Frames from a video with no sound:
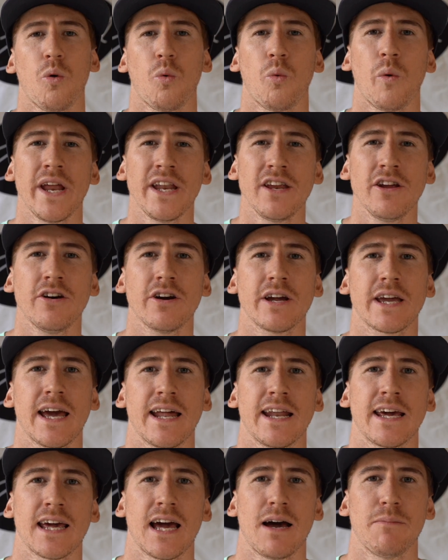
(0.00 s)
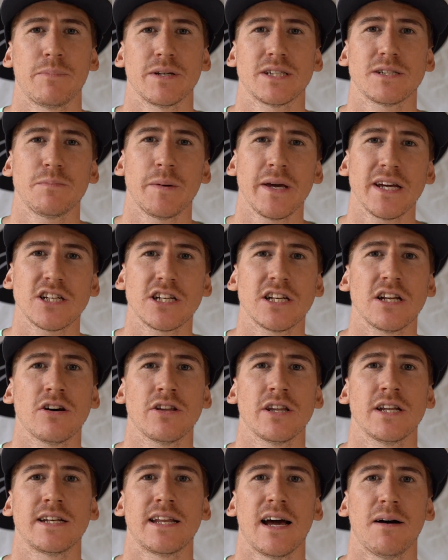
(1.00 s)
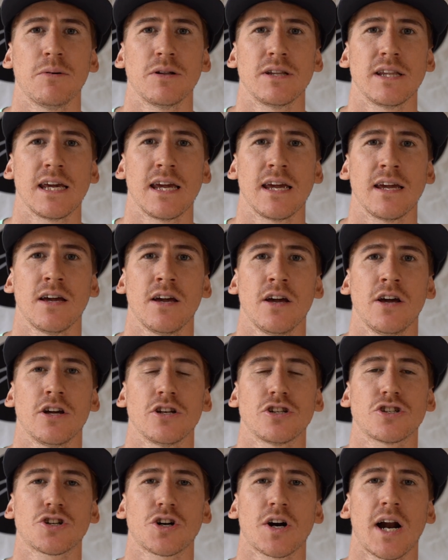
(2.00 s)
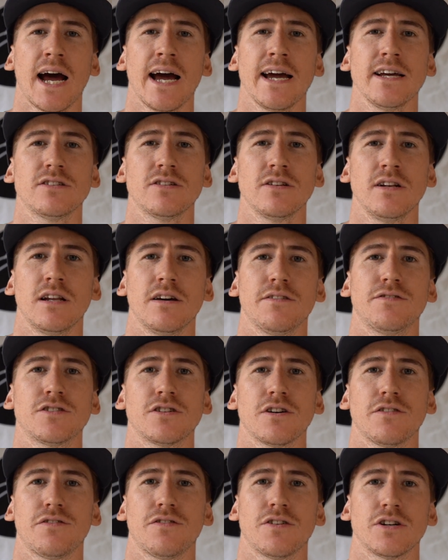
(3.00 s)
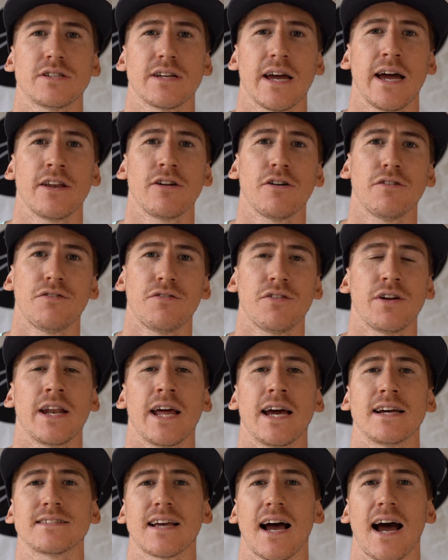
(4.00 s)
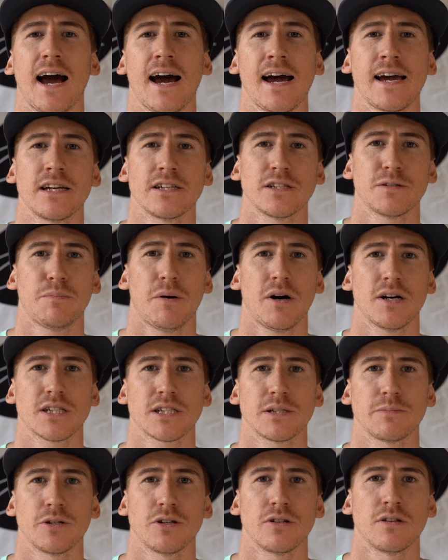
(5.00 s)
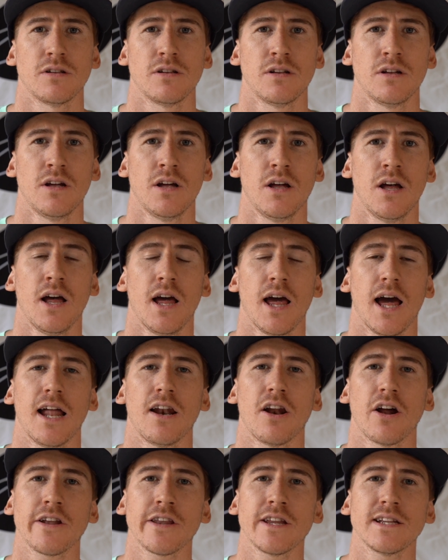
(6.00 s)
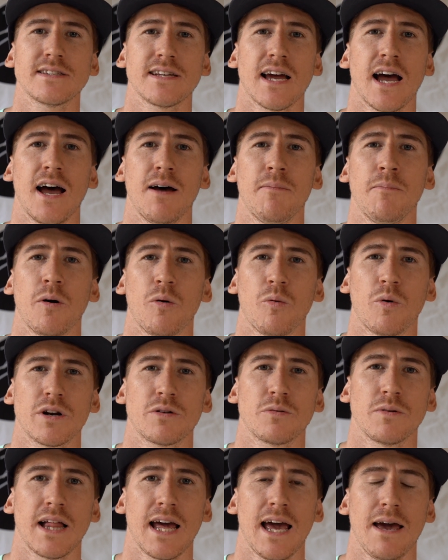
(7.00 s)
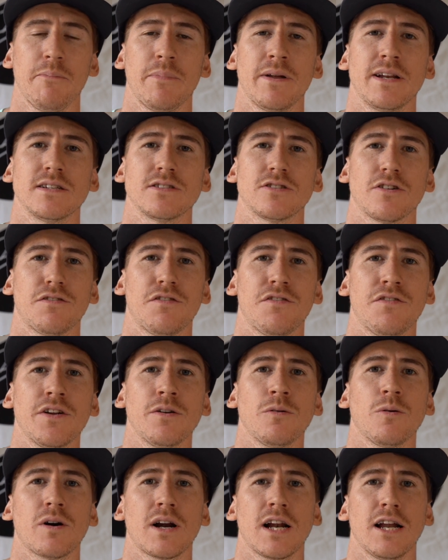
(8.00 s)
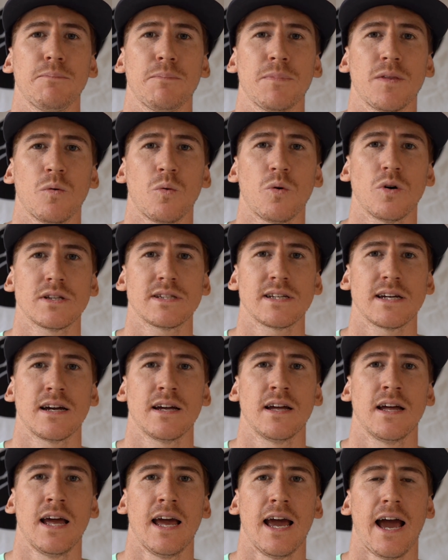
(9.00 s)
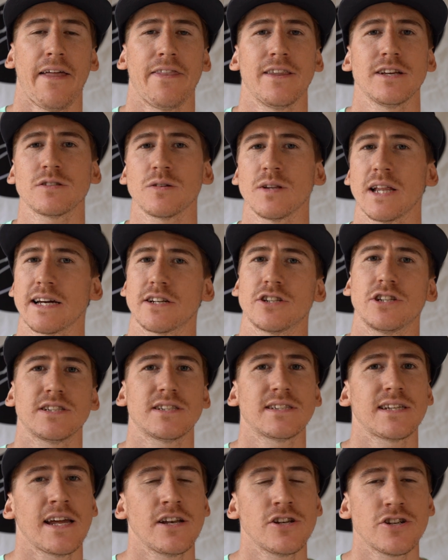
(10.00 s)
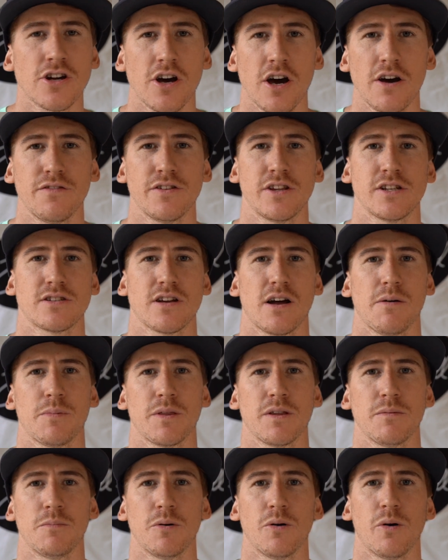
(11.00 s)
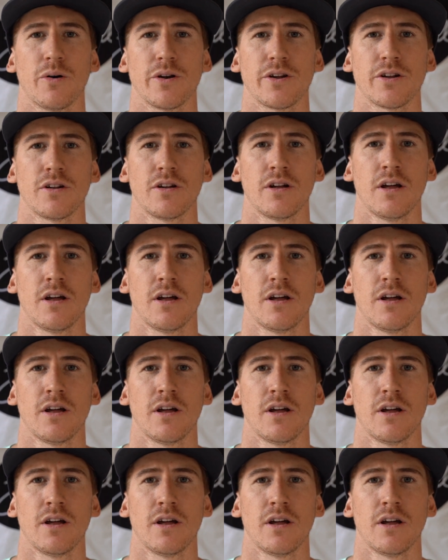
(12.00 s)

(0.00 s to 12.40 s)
when you're getting up, especially on the double knee, try to lift your foot and your fin as high as possible. A lot of the time what will happen is your fin will clip the water, and this will actually send you over the top of the board.